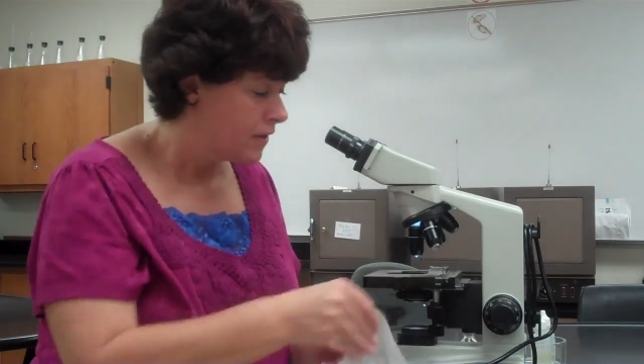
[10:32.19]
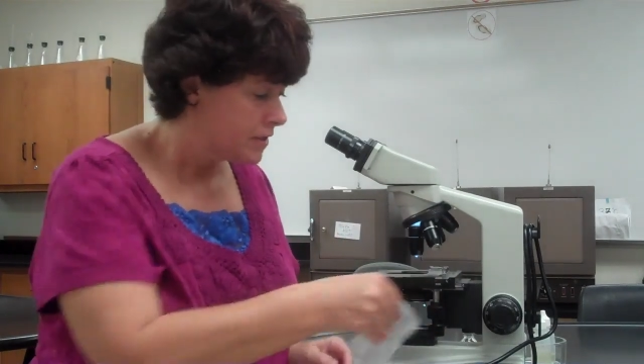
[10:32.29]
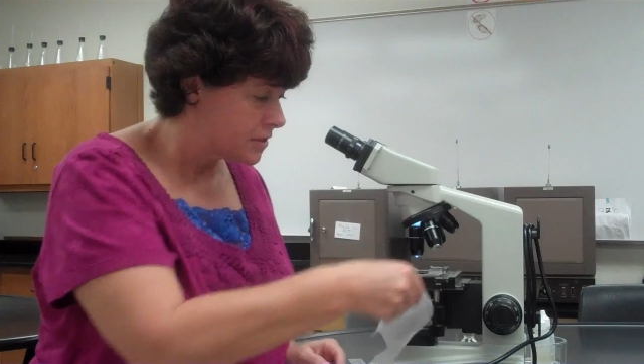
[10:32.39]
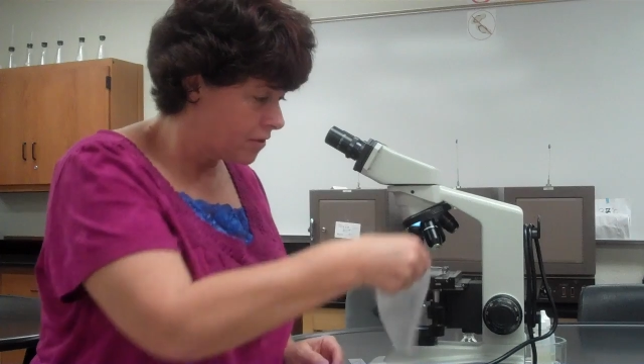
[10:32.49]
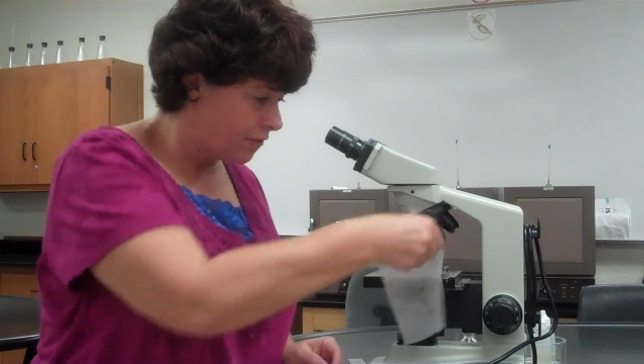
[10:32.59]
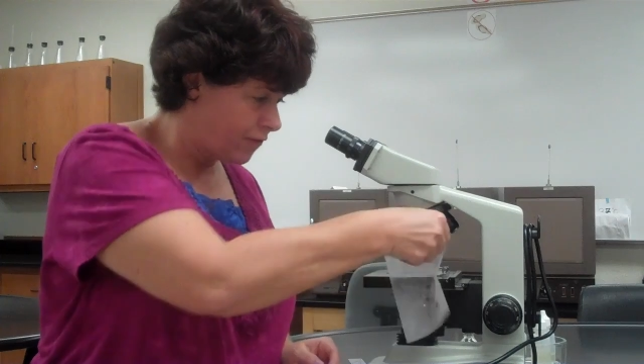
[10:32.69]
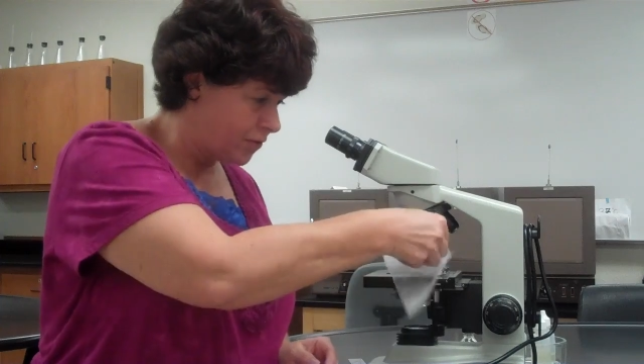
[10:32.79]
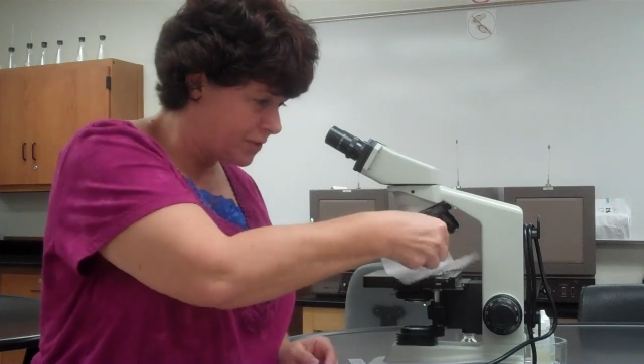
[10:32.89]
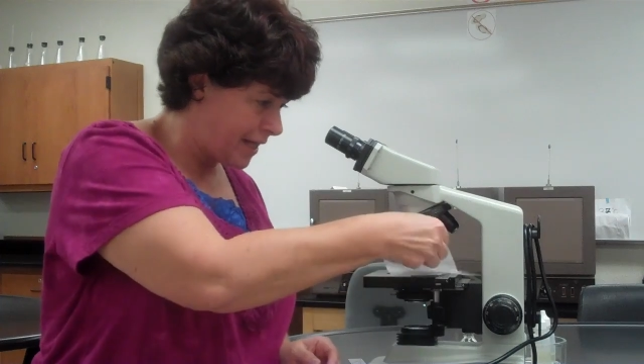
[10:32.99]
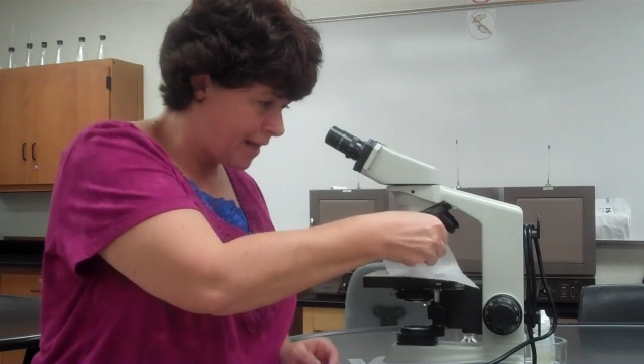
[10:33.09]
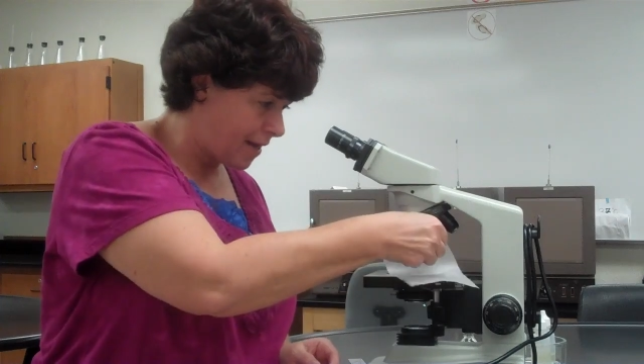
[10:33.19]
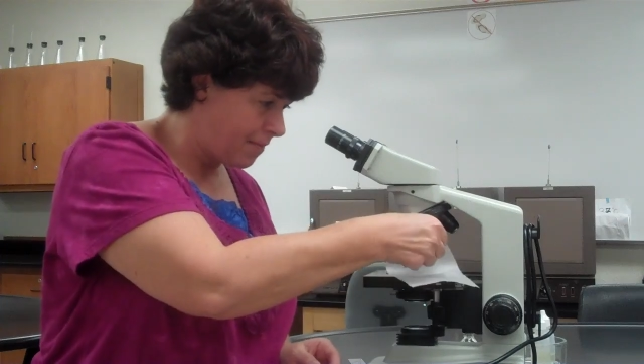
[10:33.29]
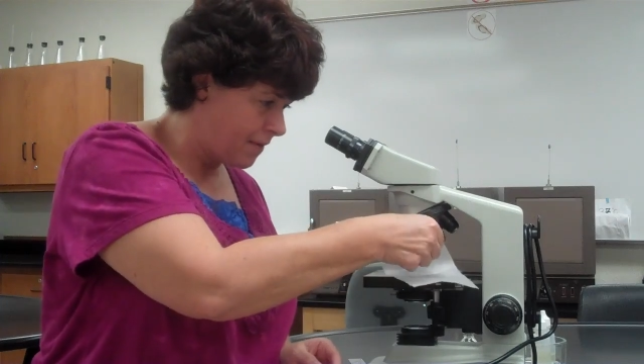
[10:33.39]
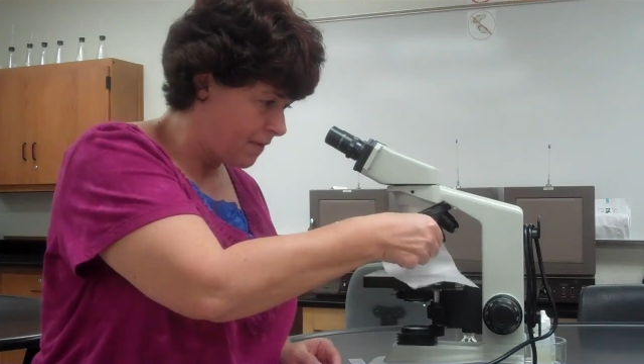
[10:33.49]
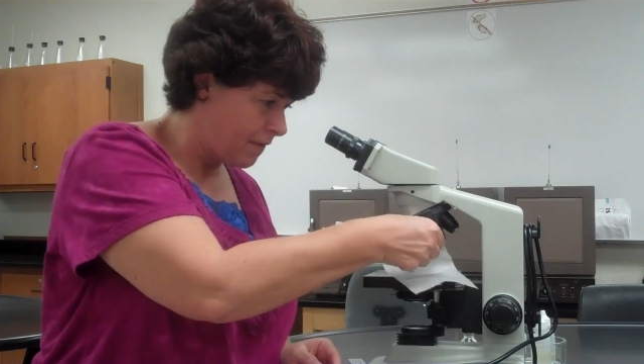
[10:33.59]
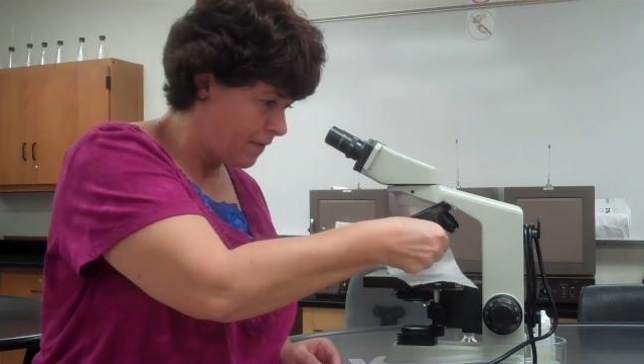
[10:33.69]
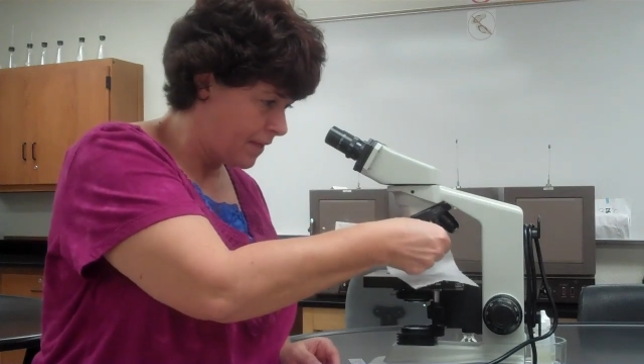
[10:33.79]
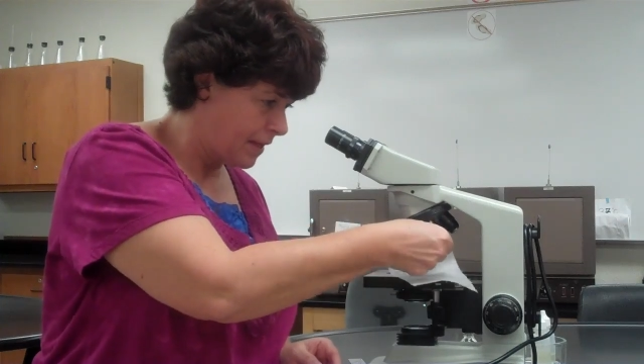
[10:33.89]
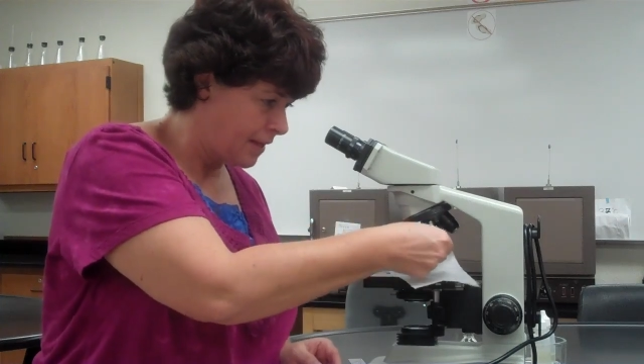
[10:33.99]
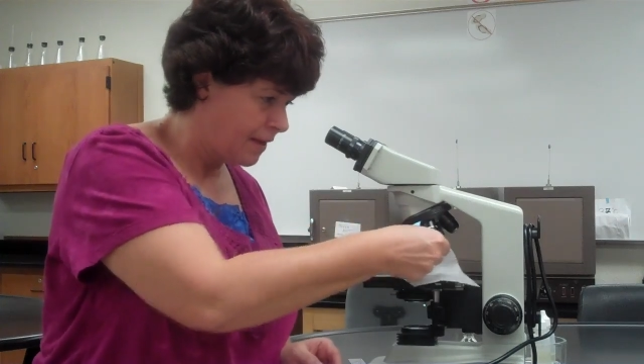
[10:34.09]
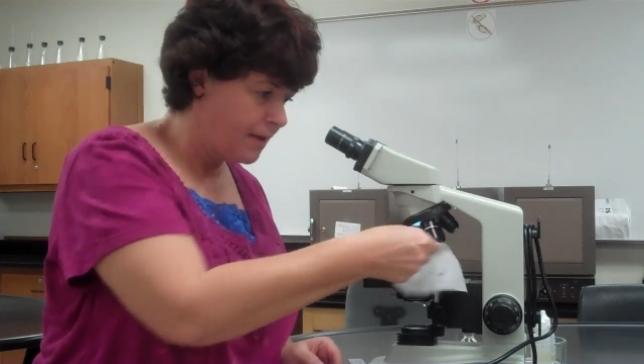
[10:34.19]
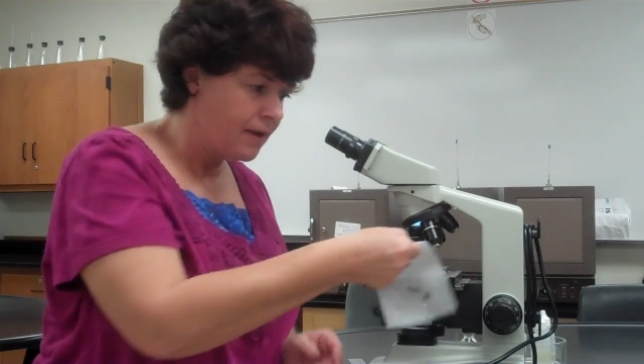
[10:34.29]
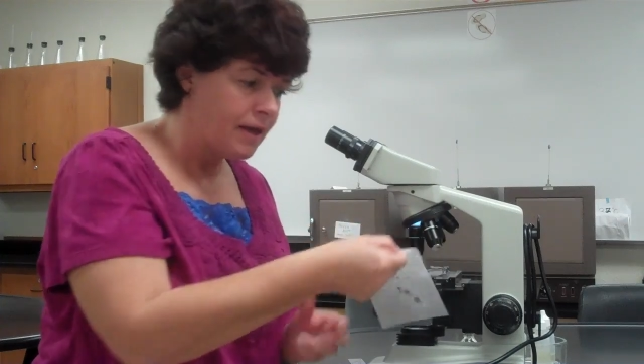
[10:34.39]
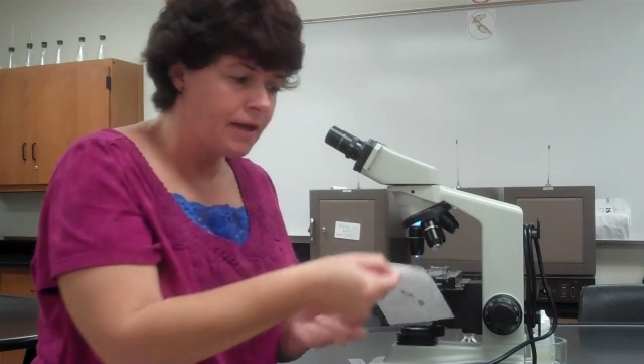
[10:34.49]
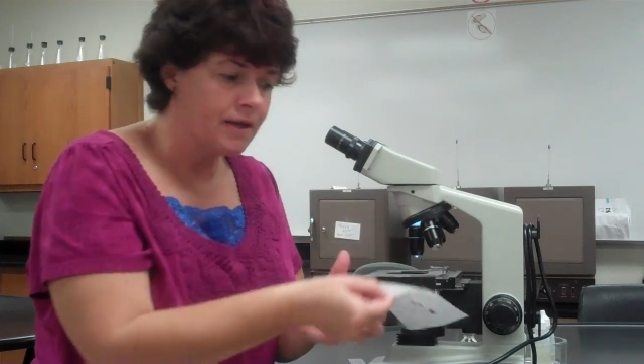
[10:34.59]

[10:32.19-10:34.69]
So if you dab and